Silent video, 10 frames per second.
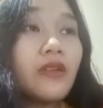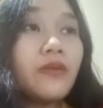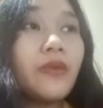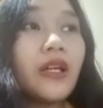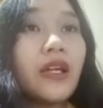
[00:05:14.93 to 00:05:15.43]

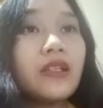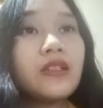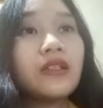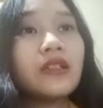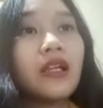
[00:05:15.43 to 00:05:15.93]
market
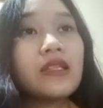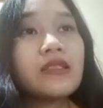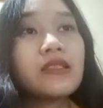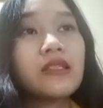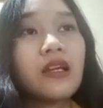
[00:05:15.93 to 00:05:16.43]

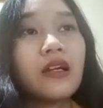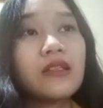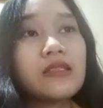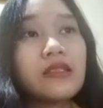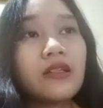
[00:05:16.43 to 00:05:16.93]
analysis, and
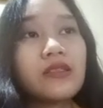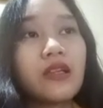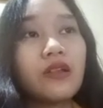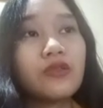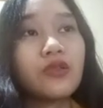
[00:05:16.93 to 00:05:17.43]
currency risk
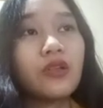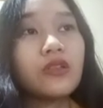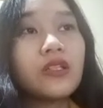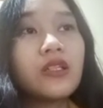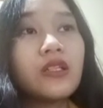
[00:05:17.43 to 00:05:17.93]
control.
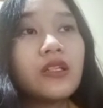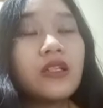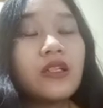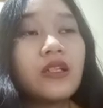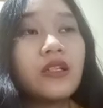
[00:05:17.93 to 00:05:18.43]

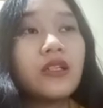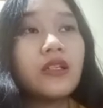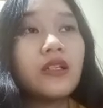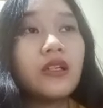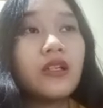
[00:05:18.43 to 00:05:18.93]

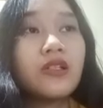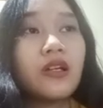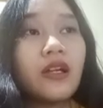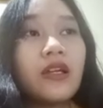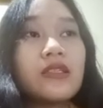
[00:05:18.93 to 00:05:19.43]
Each
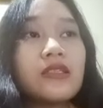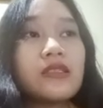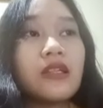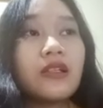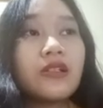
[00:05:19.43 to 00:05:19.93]
area is
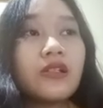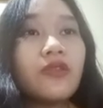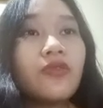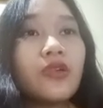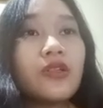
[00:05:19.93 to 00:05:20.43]
essential
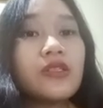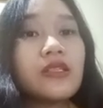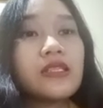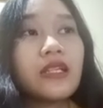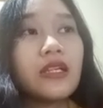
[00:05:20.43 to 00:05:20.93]
for
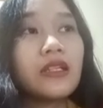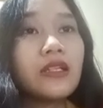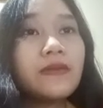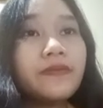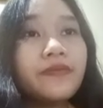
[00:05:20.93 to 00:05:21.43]

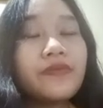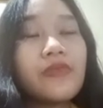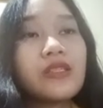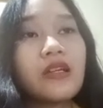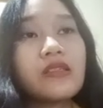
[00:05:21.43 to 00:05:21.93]
sustaining
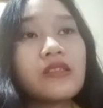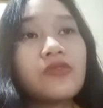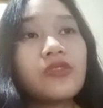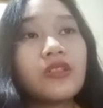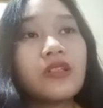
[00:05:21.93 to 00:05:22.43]

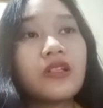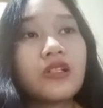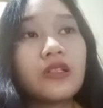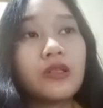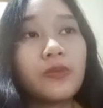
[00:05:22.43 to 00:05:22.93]
successful
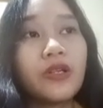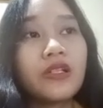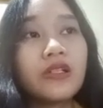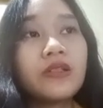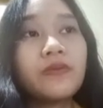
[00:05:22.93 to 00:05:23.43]
international
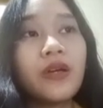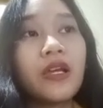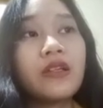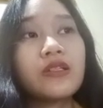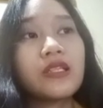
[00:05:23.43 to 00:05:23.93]
operation. By
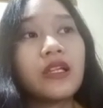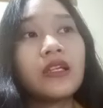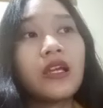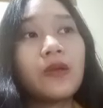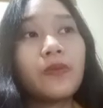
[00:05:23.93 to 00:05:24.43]

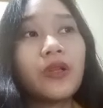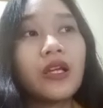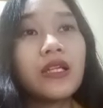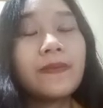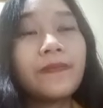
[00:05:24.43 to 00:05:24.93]
understanding and
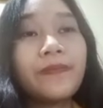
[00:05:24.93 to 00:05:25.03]
applying